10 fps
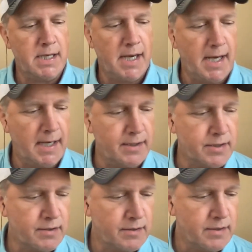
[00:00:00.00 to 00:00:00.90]
uh,
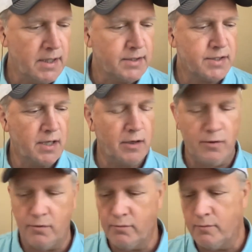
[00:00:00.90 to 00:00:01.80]

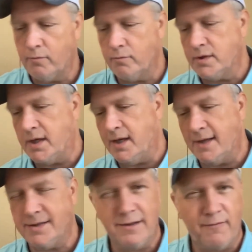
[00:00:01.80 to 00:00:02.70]
so you know, I
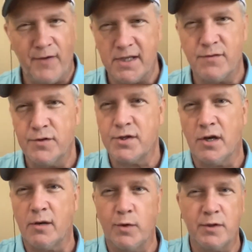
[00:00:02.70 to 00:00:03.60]
did the festival
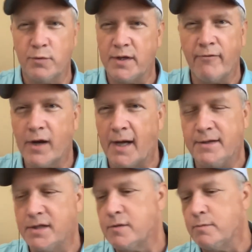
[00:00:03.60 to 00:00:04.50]
circuit with it. We never got
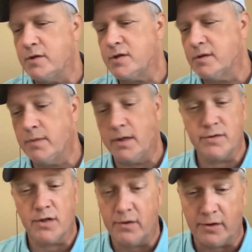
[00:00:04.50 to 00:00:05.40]
distribution, but it
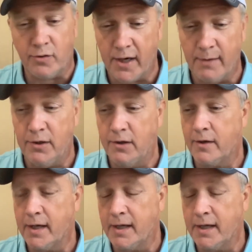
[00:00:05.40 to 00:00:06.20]
was an incredible learning